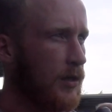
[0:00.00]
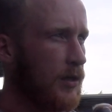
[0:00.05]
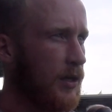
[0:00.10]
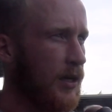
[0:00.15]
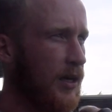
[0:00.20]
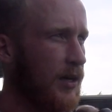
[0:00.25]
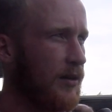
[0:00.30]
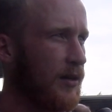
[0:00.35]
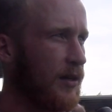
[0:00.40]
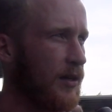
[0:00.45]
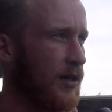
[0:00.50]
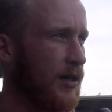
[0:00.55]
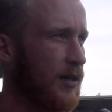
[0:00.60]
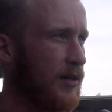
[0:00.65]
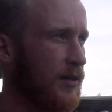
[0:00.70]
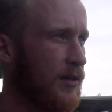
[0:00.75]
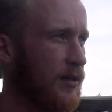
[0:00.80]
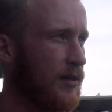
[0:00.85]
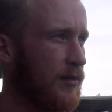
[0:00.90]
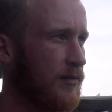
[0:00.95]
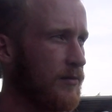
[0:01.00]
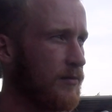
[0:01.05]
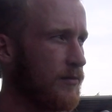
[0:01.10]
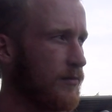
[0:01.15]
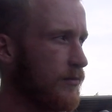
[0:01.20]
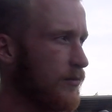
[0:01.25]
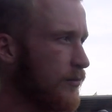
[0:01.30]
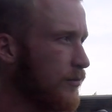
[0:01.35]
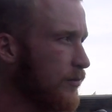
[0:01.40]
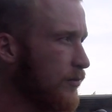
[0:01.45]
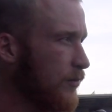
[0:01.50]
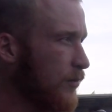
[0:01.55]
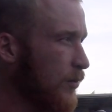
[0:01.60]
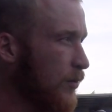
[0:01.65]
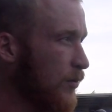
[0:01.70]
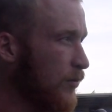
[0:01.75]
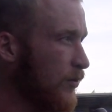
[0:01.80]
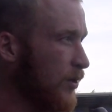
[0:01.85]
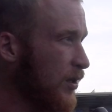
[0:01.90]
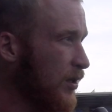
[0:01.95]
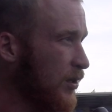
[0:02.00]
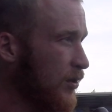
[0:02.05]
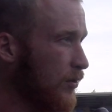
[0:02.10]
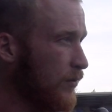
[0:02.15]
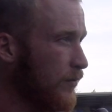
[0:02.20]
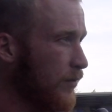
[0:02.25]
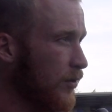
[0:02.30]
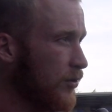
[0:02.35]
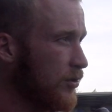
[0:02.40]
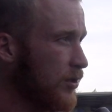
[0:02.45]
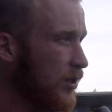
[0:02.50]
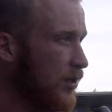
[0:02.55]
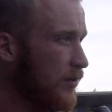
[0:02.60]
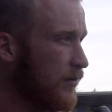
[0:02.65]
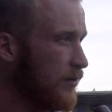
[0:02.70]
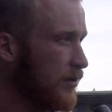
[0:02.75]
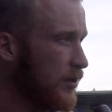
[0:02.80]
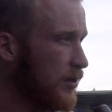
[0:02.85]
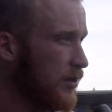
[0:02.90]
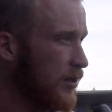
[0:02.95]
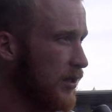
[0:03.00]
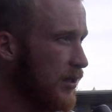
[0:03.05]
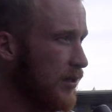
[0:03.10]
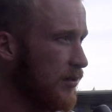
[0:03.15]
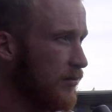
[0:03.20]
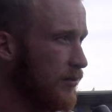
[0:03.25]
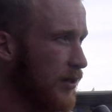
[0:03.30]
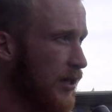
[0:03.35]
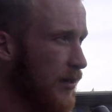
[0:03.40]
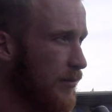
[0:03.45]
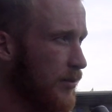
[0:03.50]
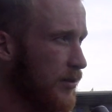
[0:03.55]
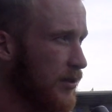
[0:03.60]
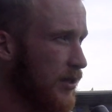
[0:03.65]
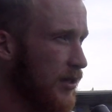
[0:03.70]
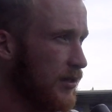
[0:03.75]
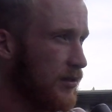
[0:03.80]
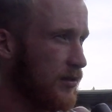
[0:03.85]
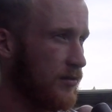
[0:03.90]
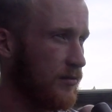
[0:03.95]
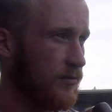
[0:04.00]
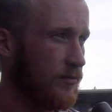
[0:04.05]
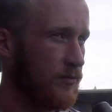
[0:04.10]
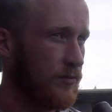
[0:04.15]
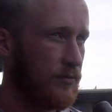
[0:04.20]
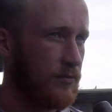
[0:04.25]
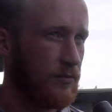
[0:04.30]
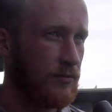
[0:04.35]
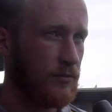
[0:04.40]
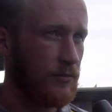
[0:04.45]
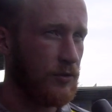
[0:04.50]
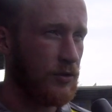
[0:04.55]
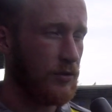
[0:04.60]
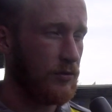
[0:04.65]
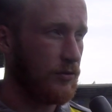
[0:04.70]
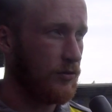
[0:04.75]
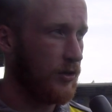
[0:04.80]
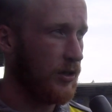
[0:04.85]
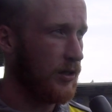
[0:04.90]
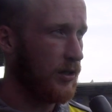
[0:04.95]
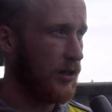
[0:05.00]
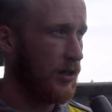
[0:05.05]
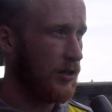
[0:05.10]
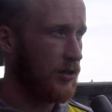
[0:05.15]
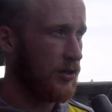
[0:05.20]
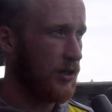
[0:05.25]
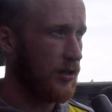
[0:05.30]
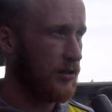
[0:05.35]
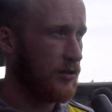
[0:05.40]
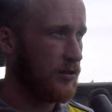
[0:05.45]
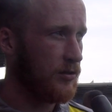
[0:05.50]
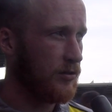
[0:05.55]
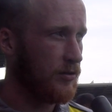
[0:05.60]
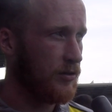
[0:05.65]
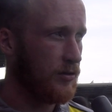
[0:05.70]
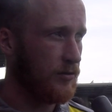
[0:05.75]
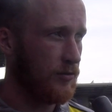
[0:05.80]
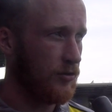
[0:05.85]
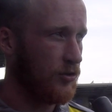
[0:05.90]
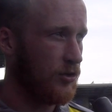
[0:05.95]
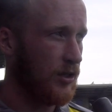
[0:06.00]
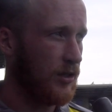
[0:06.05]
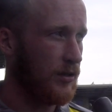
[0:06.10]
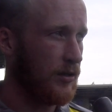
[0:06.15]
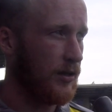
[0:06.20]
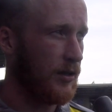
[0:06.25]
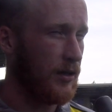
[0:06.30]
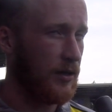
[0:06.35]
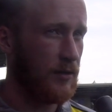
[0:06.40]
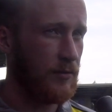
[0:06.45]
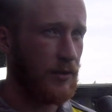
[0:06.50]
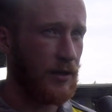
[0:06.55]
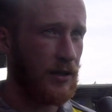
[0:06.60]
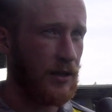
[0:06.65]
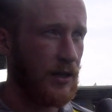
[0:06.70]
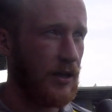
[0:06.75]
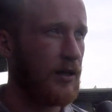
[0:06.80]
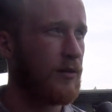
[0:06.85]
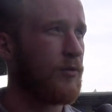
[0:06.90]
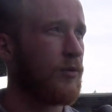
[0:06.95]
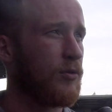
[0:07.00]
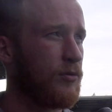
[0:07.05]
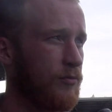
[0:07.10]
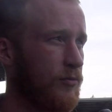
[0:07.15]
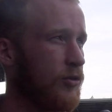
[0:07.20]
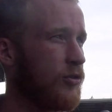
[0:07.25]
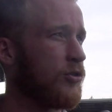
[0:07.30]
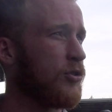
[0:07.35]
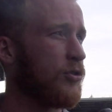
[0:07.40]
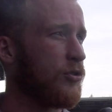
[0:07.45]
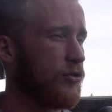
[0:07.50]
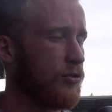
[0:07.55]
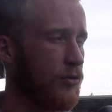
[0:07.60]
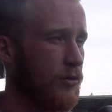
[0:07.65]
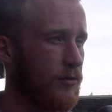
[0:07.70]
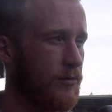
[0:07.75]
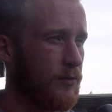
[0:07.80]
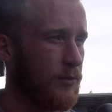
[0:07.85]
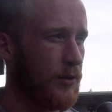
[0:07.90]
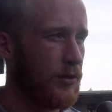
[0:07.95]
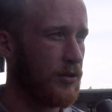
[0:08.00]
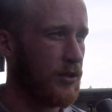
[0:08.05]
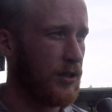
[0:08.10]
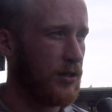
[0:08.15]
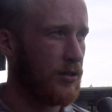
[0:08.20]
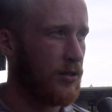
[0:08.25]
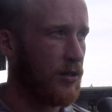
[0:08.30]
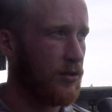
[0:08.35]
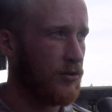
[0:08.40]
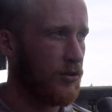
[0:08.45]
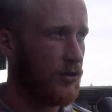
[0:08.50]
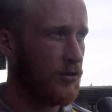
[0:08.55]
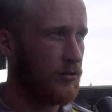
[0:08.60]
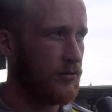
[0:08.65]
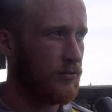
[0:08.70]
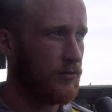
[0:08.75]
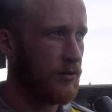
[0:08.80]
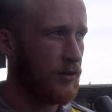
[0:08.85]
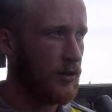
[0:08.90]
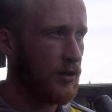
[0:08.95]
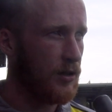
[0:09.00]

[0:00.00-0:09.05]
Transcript: Yeah, I think we're a really good first half, as I said, we kept possession, we're creating a lot of chances, just didn't take them. I think I had one where I should have scored about 6 yards out and